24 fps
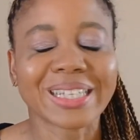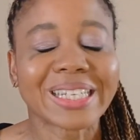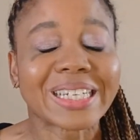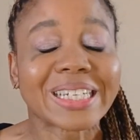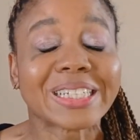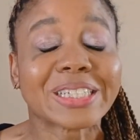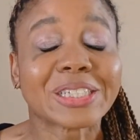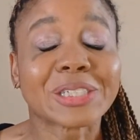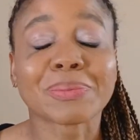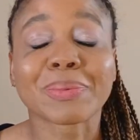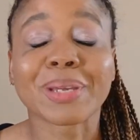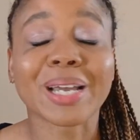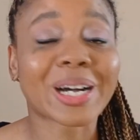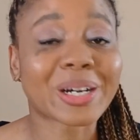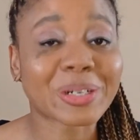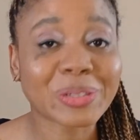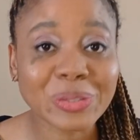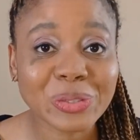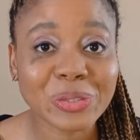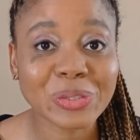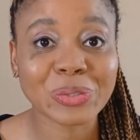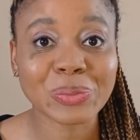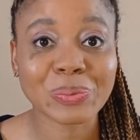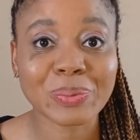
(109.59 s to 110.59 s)
teach me how
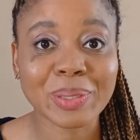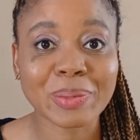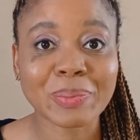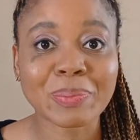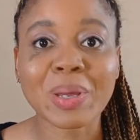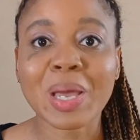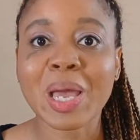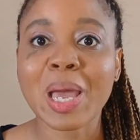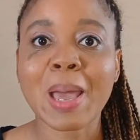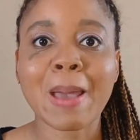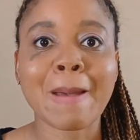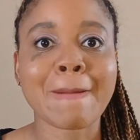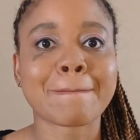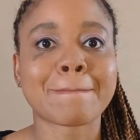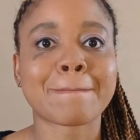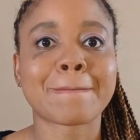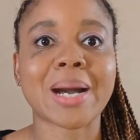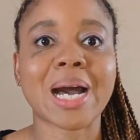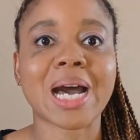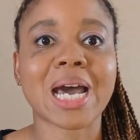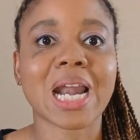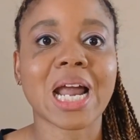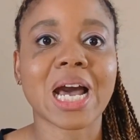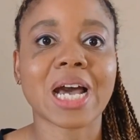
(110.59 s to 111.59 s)
to swim,
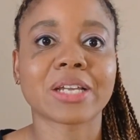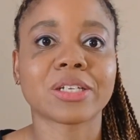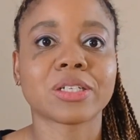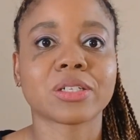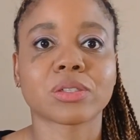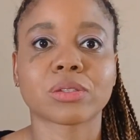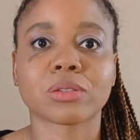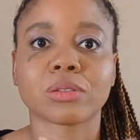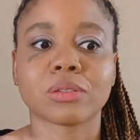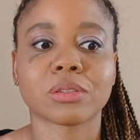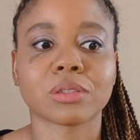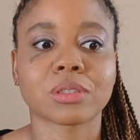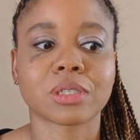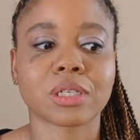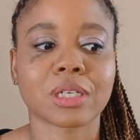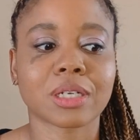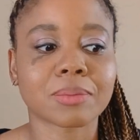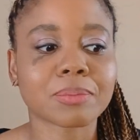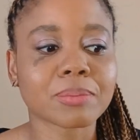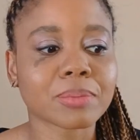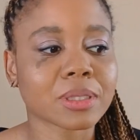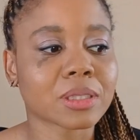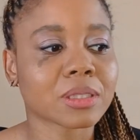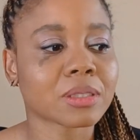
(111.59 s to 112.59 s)
but I just couldn't
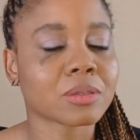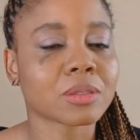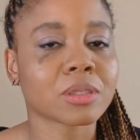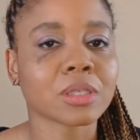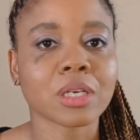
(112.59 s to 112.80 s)
snap it.